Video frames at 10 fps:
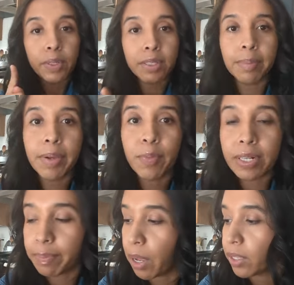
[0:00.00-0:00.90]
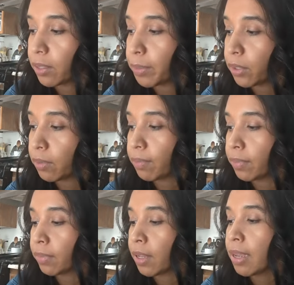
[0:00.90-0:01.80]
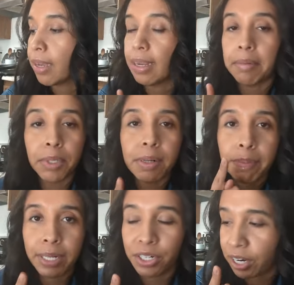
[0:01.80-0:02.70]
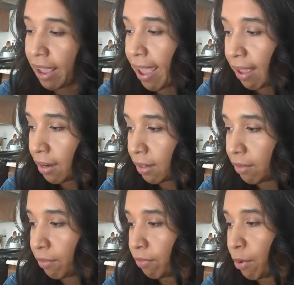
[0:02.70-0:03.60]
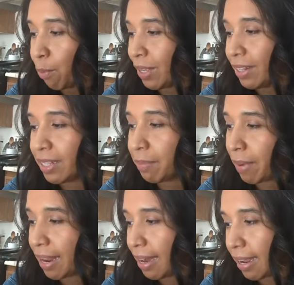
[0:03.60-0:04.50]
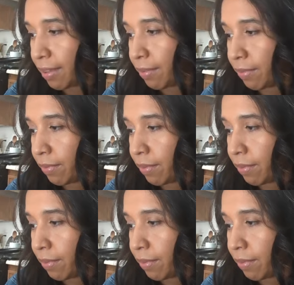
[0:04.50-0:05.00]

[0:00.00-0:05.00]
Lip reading: going to be responsible and I'm going to budget ahead. For once in my life,